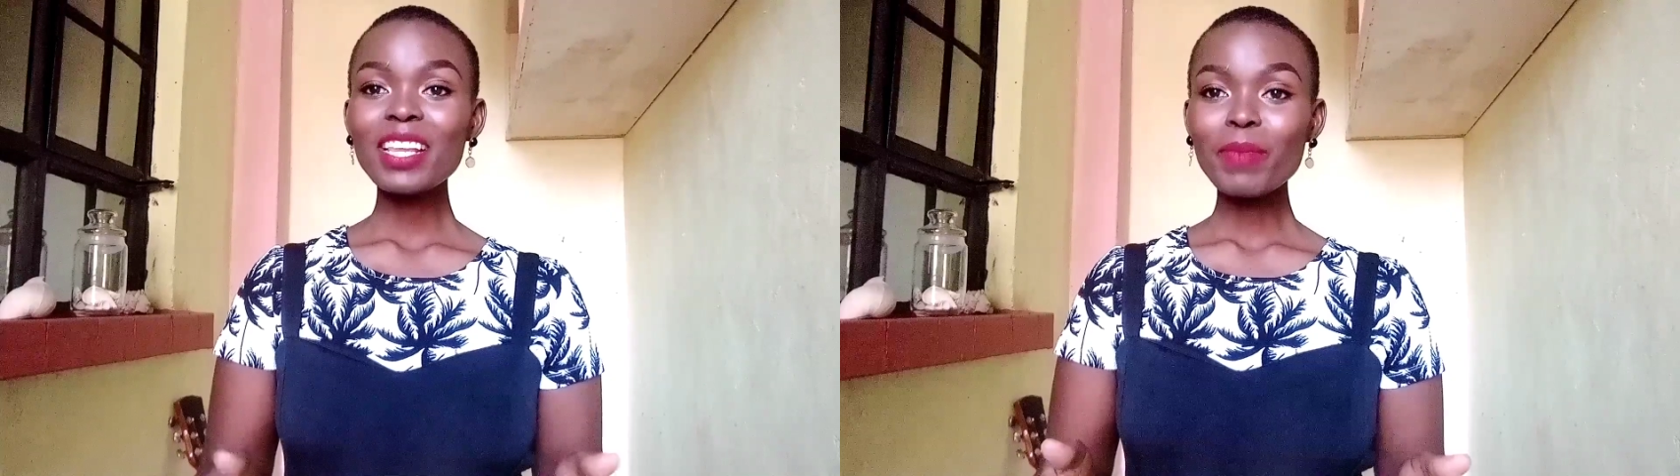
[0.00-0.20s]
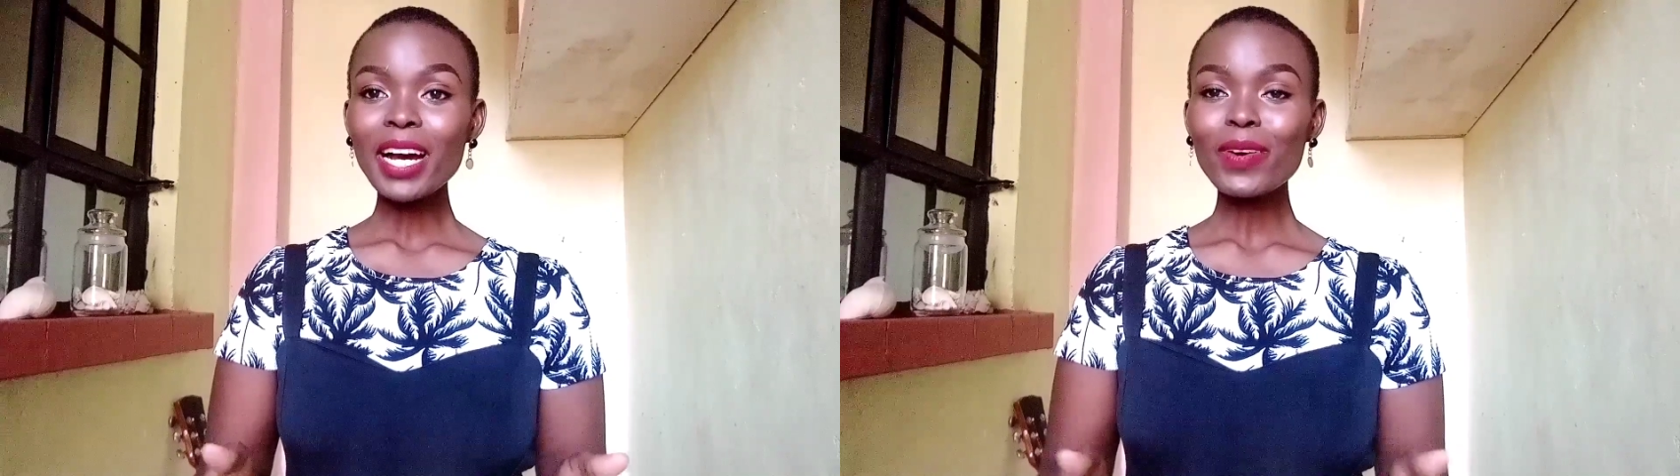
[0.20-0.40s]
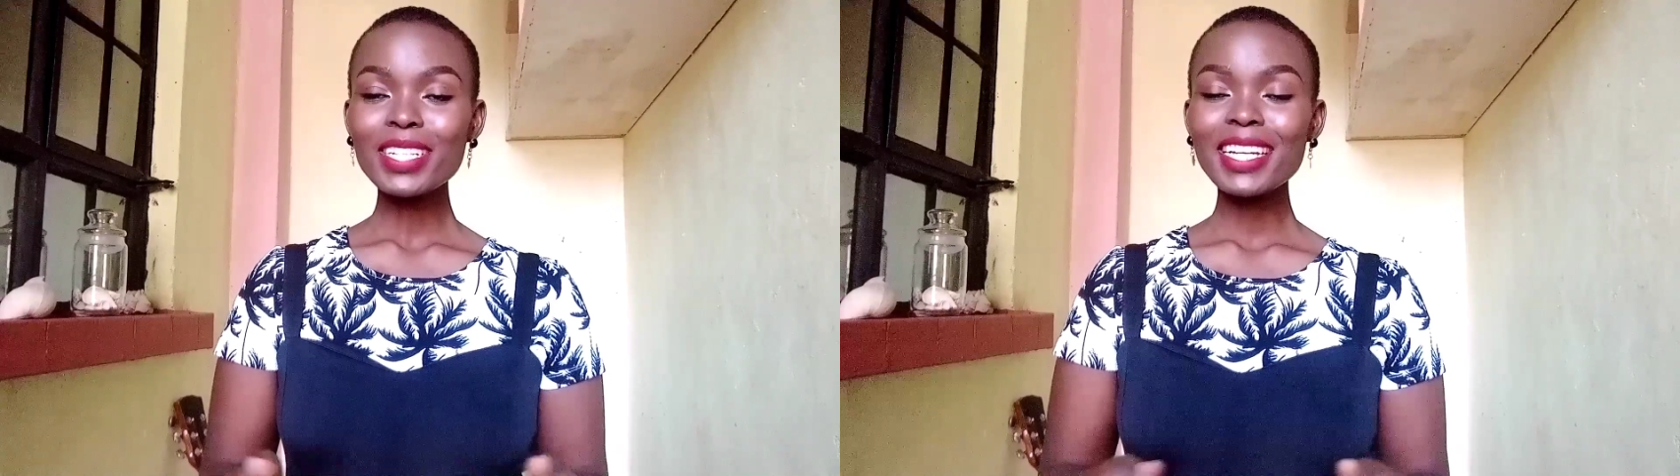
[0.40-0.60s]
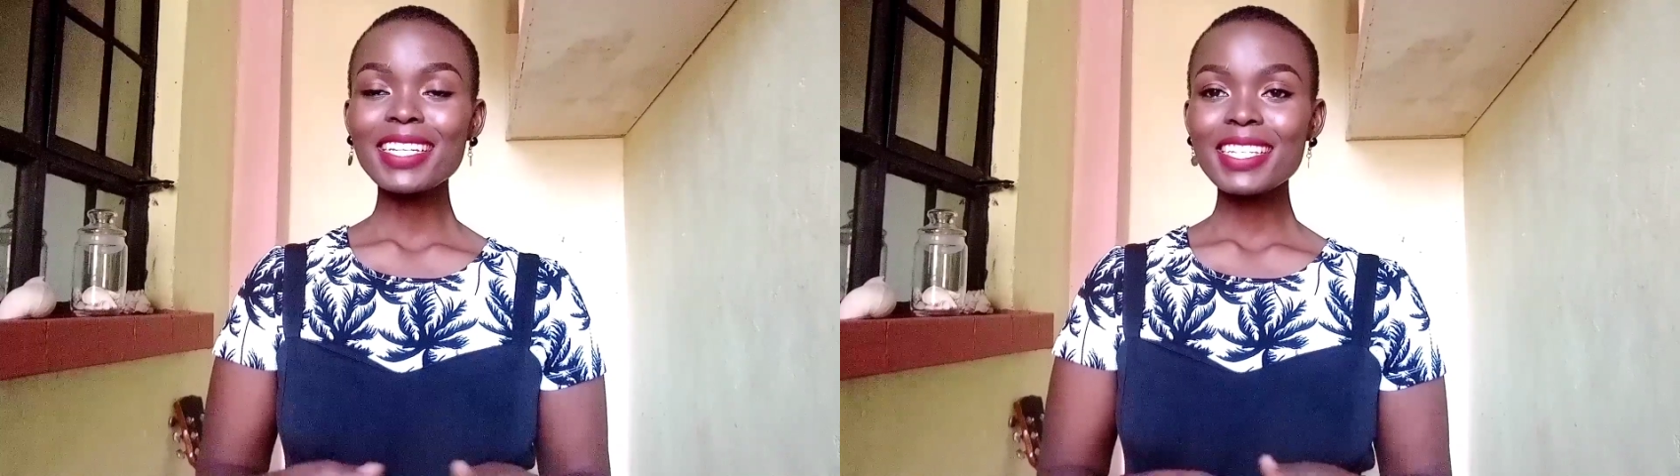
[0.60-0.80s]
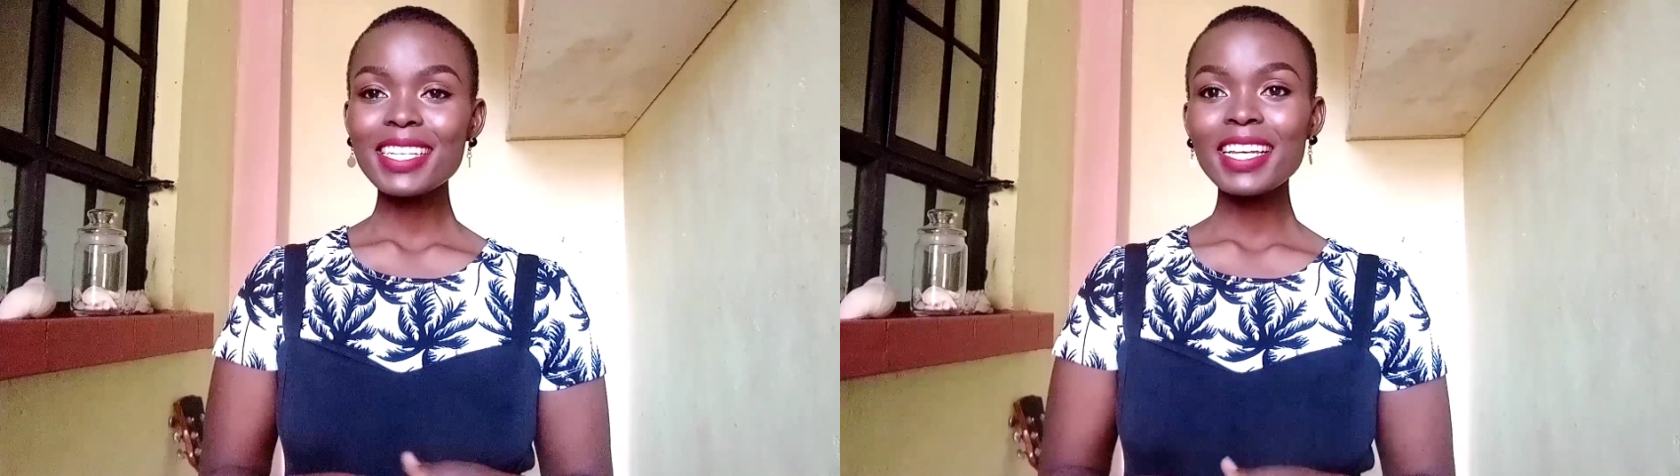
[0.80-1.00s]
them out and
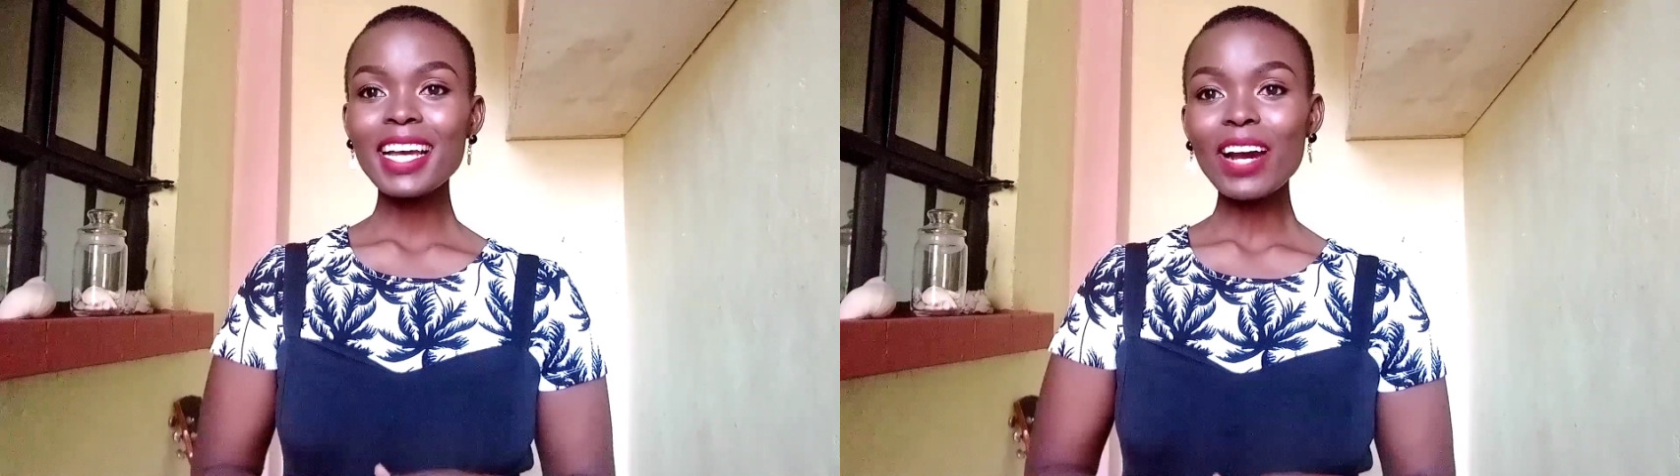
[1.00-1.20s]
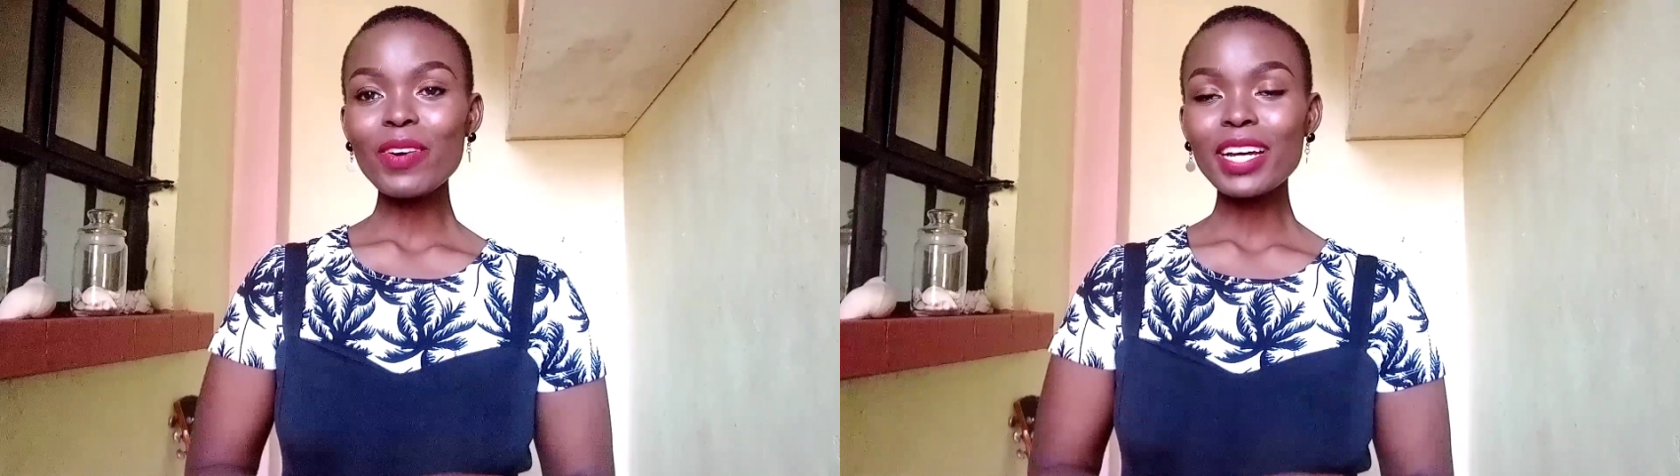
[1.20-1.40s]
see how